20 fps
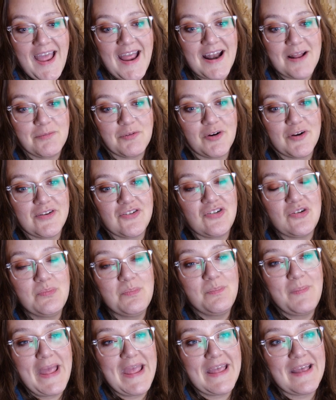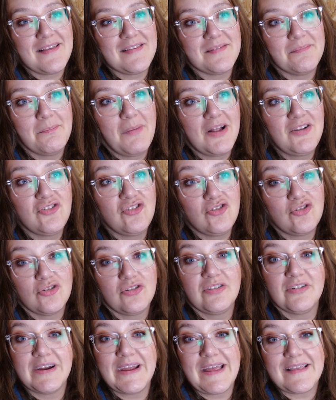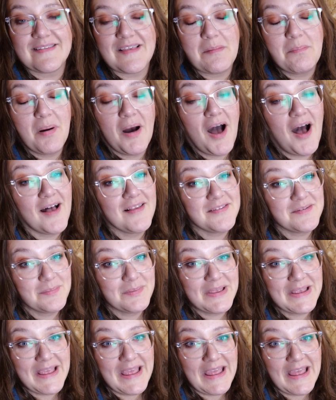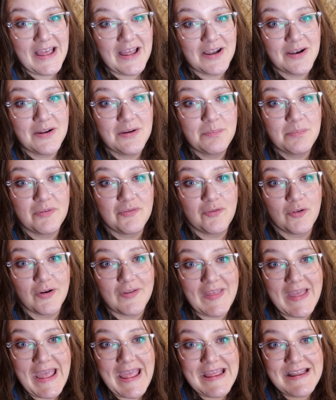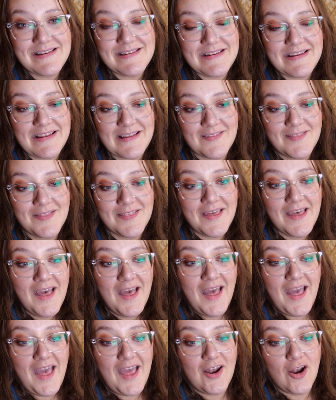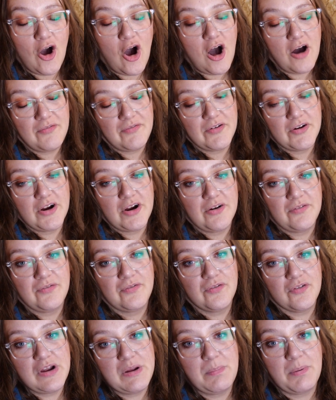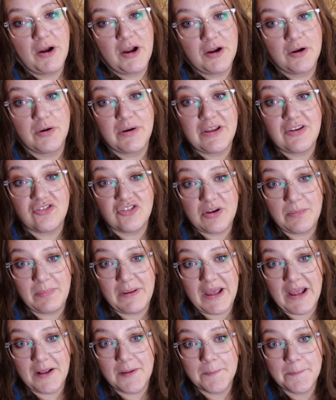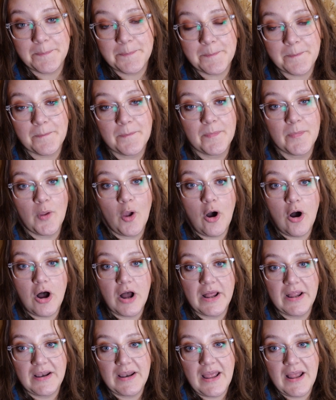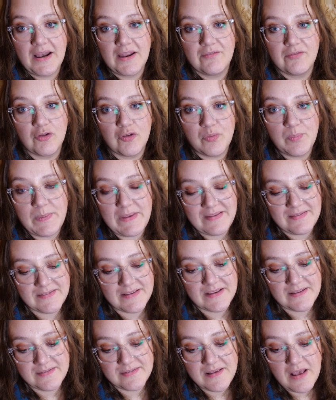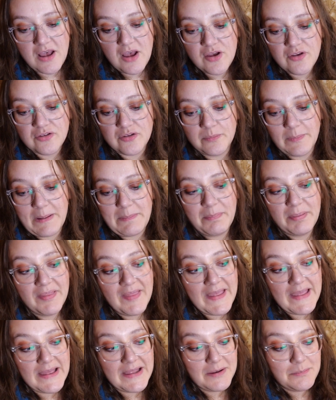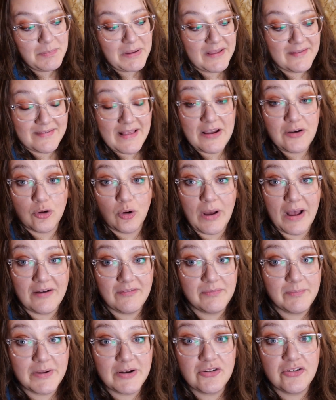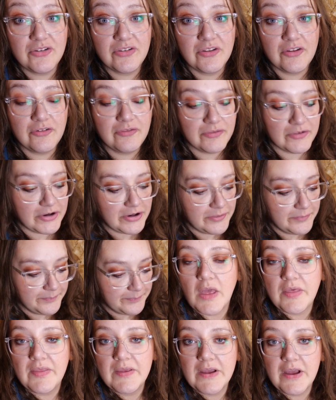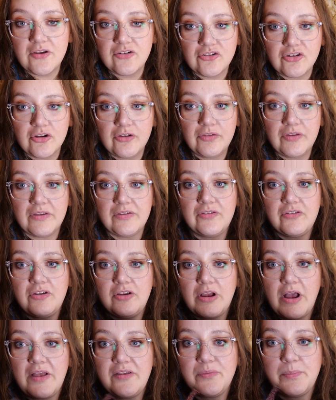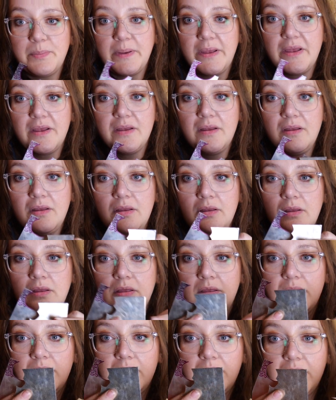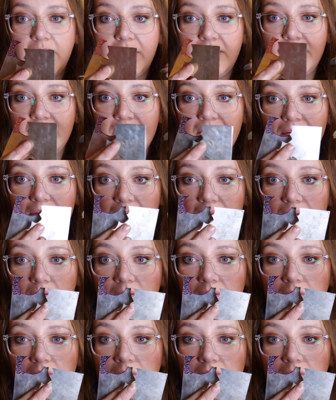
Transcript: and I'm going to make as much jewelry as I possibly can before the 18th and offer free priority shipping on any of those pieces. So my plan, because I don't have much silver, I think I showed this to you guys, but this